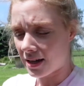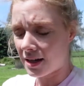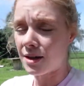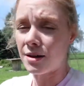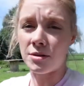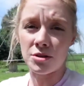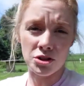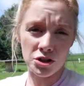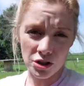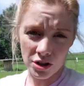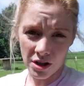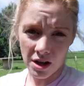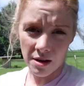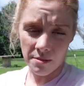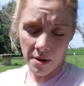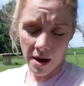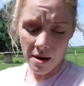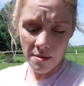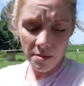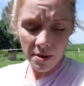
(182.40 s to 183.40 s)
It should come
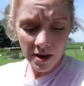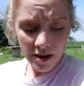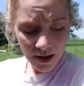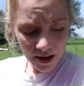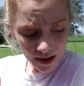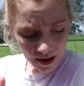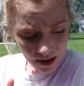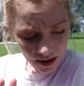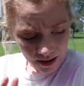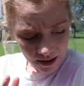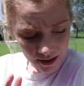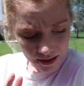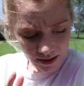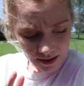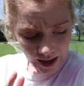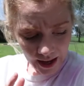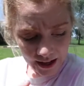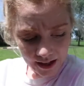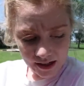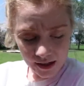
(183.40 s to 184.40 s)
up.
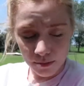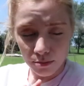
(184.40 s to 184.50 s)
That is a